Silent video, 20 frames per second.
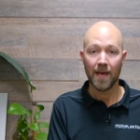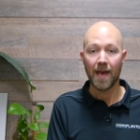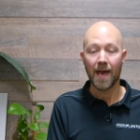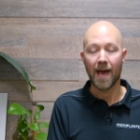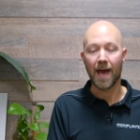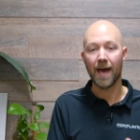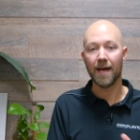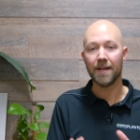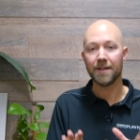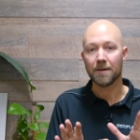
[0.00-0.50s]

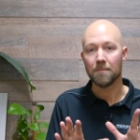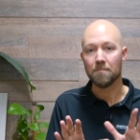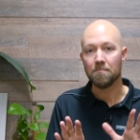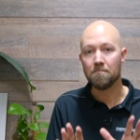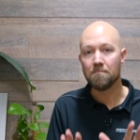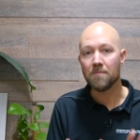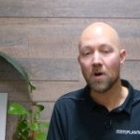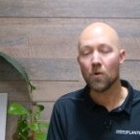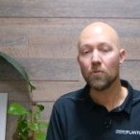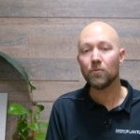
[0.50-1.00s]
And
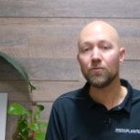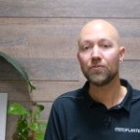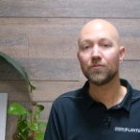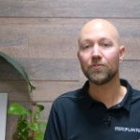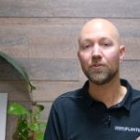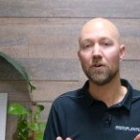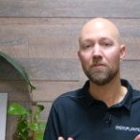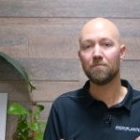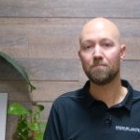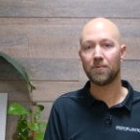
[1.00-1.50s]

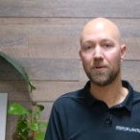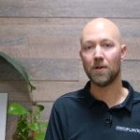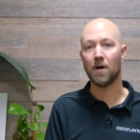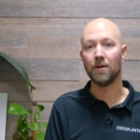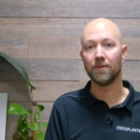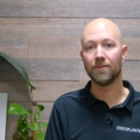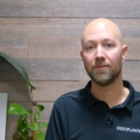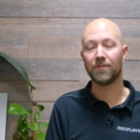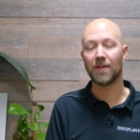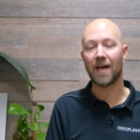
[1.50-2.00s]
most of
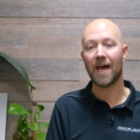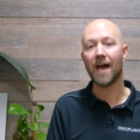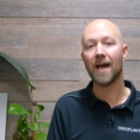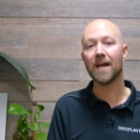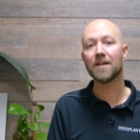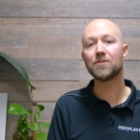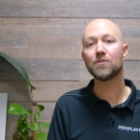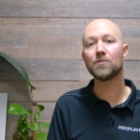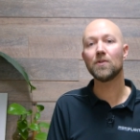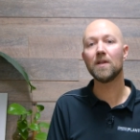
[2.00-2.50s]
plants
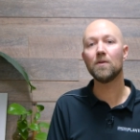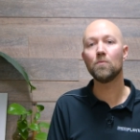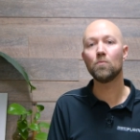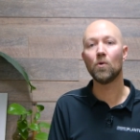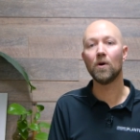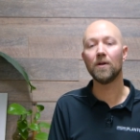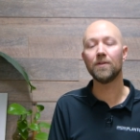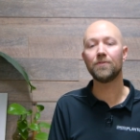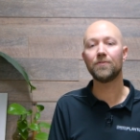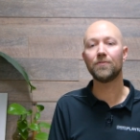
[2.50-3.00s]
actually
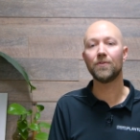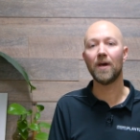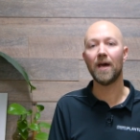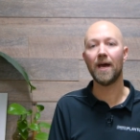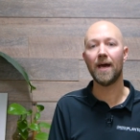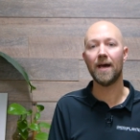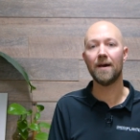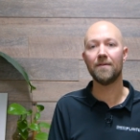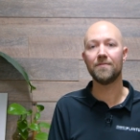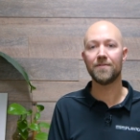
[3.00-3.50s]
want to
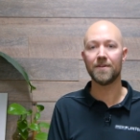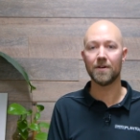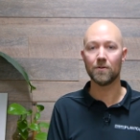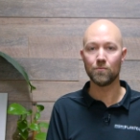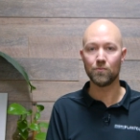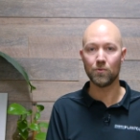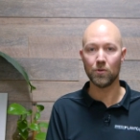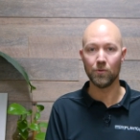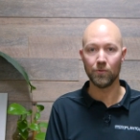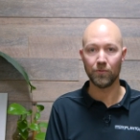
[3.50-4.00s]
have their
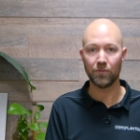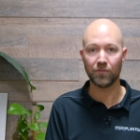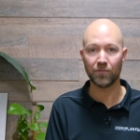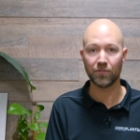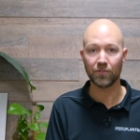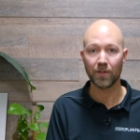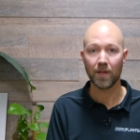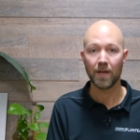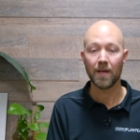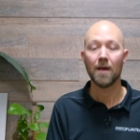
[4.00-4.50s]

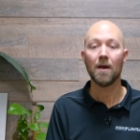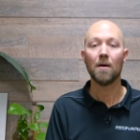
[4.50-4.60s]
roots